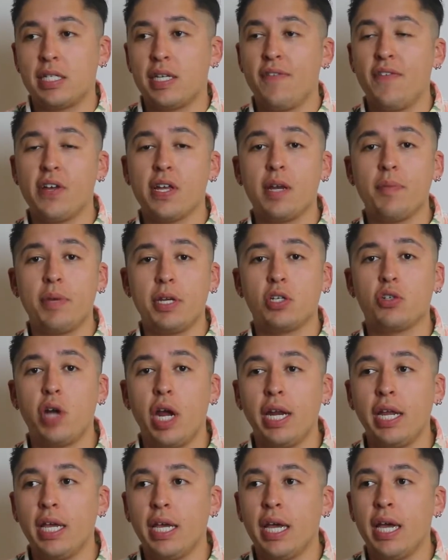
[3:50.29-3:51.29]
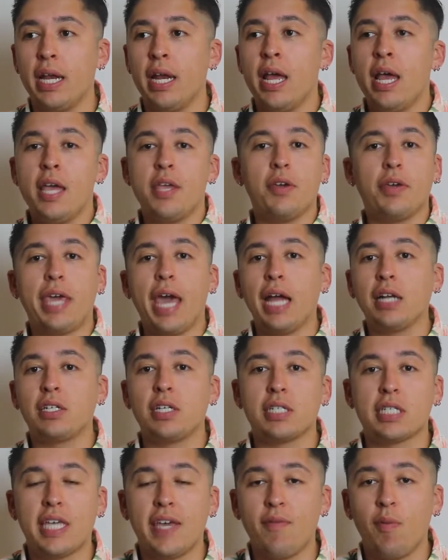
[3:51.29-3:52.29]
If you're going to be training it, you can't
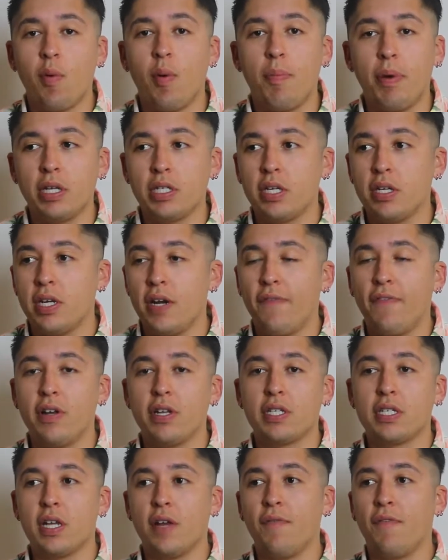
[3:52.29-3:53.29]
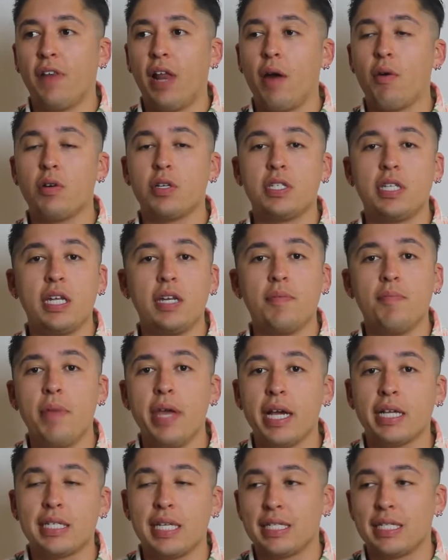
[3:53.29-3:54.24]
just give them a bunch of different sunflower seed mix.